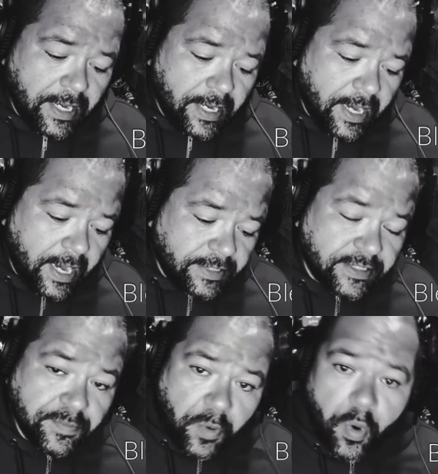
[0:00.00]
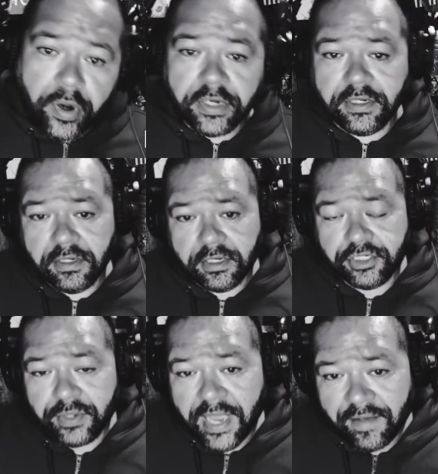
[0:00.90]
it's important that
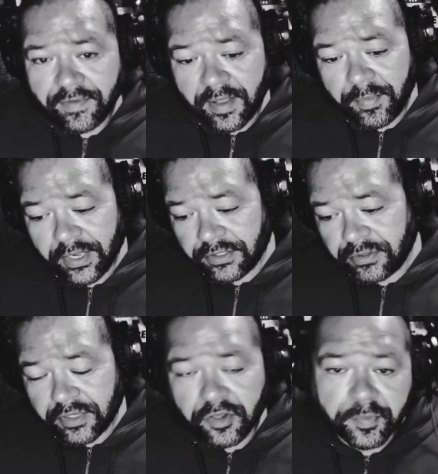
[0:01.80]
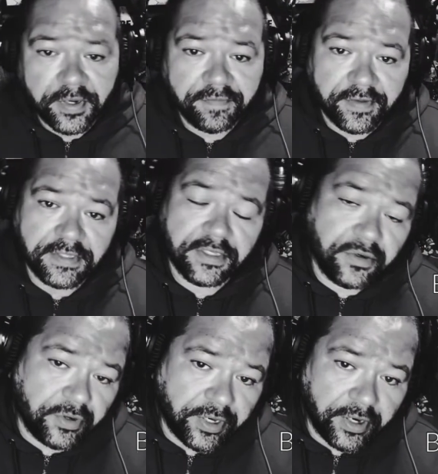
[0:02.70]
you have that, because those other benefits that
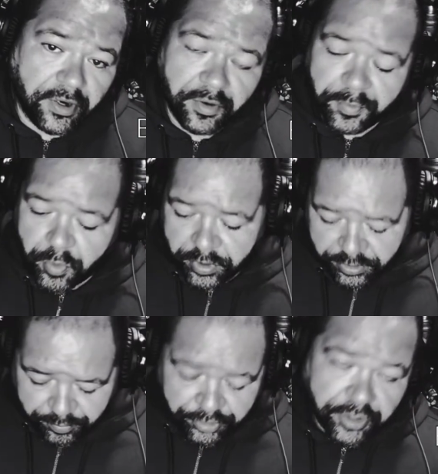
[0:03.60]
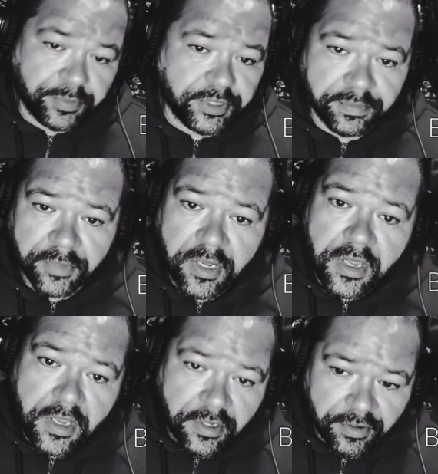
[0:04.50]
are there are important. Prescription,
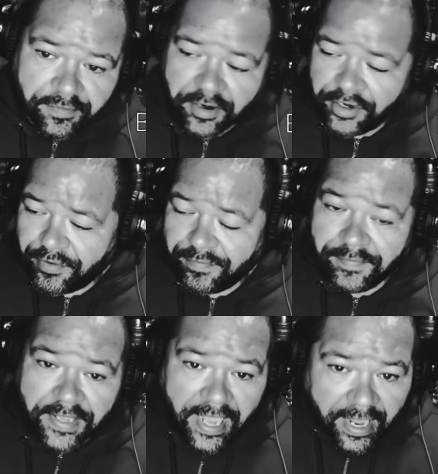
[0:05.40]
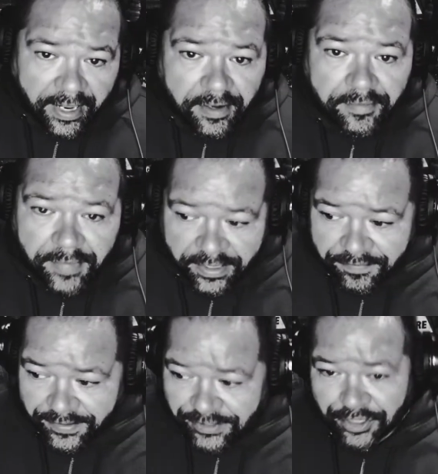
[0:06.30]
your VA
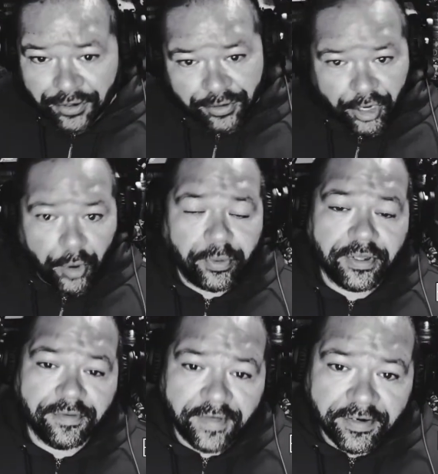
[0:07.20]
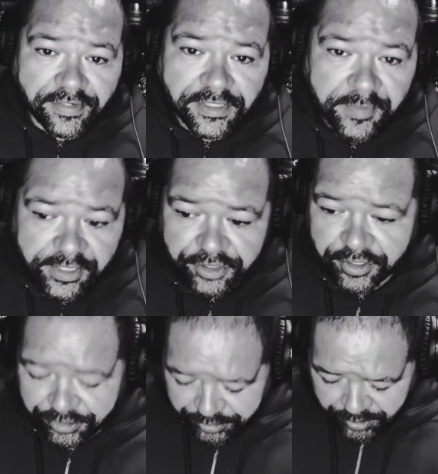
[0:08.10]
benefits, to go to the Veterans
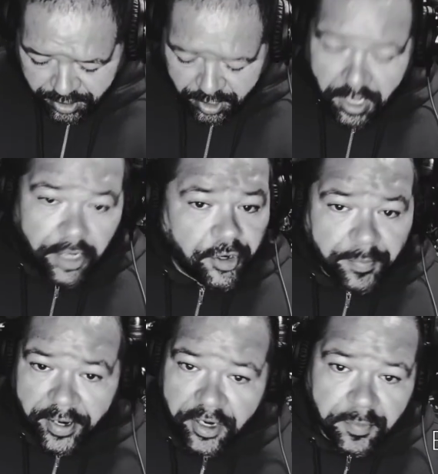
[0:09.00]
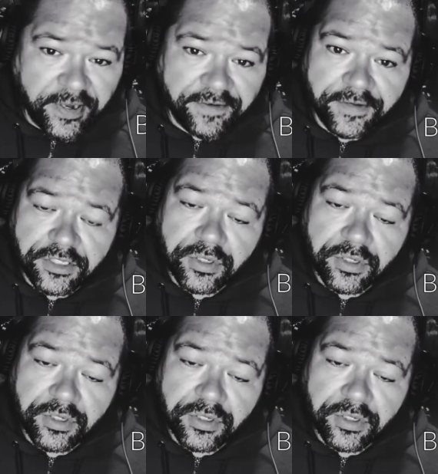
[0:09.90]
Administration, your burial benefits.